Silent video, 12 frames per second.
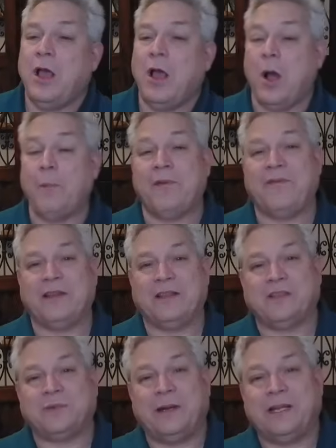Hope you found
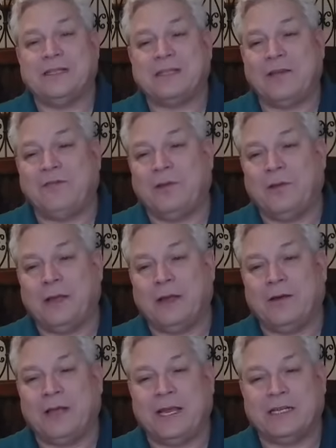this reading insightful, and
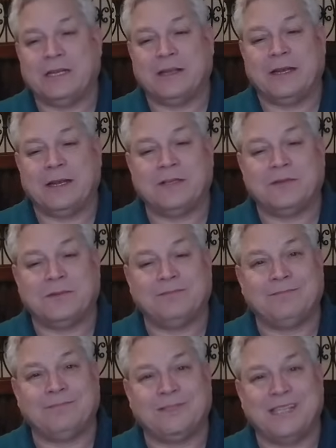I'll catch you on the next one.
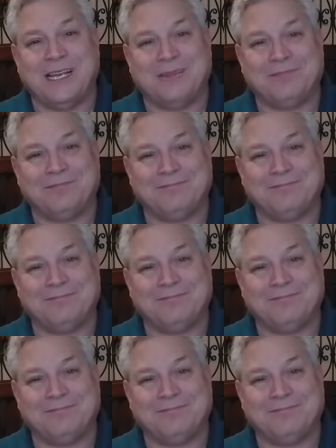Take care.